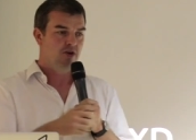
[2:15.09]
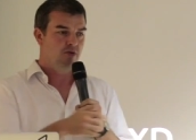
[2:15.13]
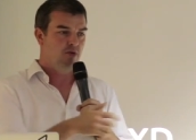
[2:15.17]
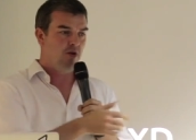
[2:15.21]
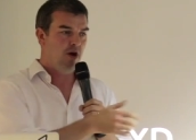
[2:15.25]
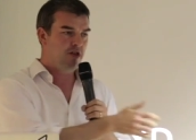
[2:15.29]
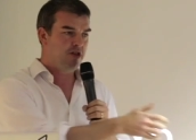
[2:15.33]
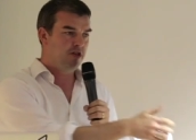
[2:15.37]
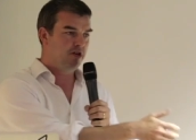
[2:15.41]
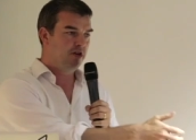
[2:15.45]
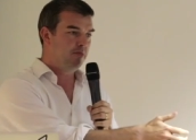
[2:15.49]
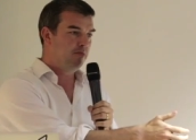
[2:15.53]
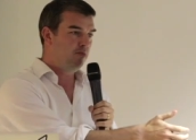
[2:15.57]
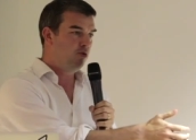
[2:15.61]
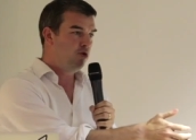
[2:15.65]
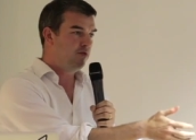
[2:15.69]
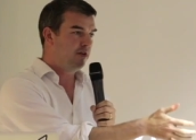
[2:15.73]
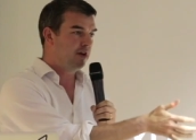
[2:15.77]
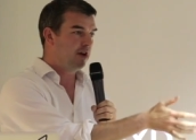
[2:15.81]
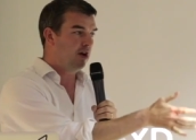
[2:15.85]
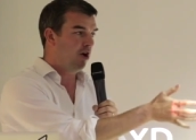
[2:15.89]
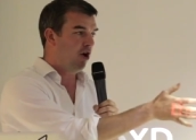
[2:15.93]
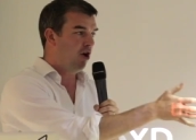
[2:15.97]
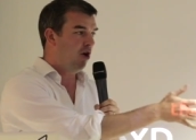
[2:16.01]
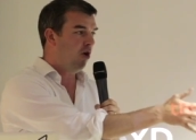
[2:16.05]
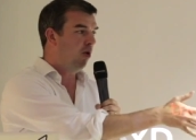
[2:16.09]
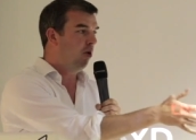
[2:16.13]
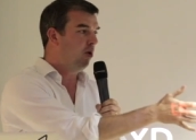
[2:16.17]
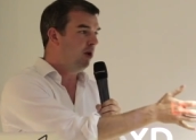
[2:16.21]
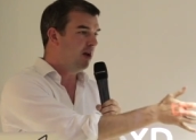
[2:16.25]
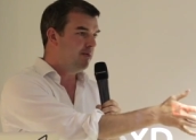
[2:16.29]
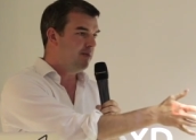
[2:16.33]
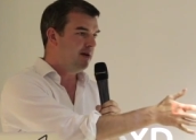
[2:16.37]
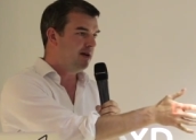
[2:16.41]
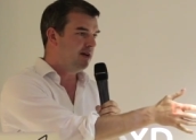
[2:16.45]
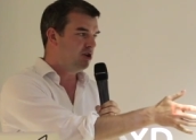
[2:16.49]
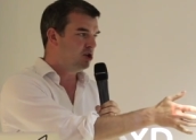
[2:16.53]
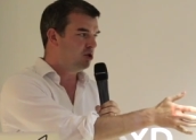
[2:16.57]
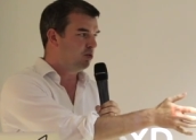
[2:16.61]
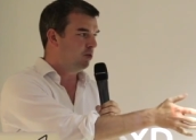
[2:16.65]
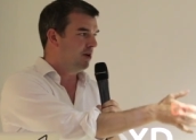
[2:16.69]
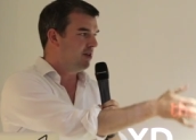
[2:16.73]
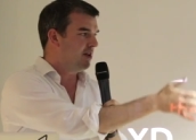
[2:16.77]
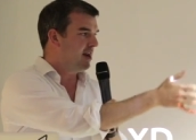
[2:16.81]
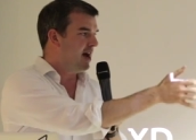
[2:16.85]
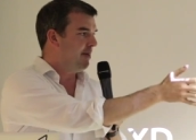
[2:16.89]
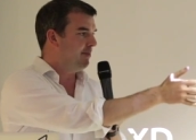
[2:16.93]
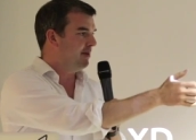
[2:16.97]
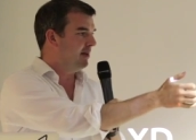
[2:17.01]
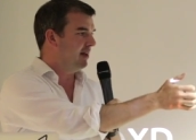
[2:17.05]
Rather than moving a whole image
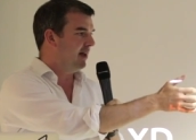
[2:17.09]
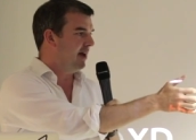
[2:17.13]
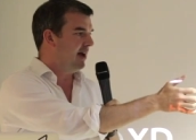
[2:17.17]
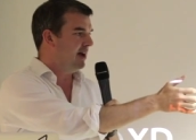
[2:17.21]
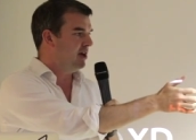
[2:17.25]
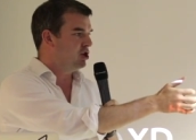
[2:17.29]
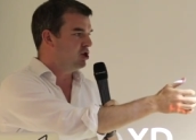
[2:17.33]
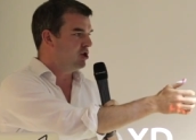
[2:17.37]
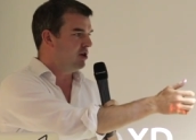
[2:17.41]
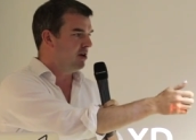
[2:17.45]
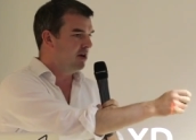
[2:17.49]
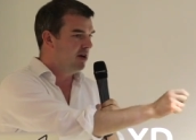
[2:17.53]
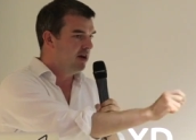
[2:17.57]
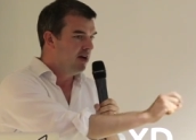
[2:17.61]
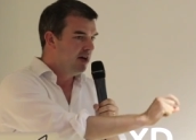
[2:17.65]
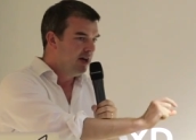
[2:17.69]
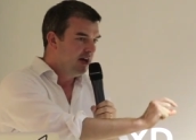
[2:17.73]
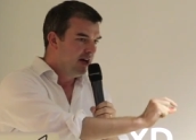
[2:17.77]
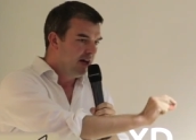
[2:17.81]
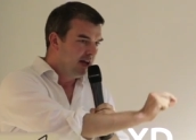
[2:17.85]
with an application,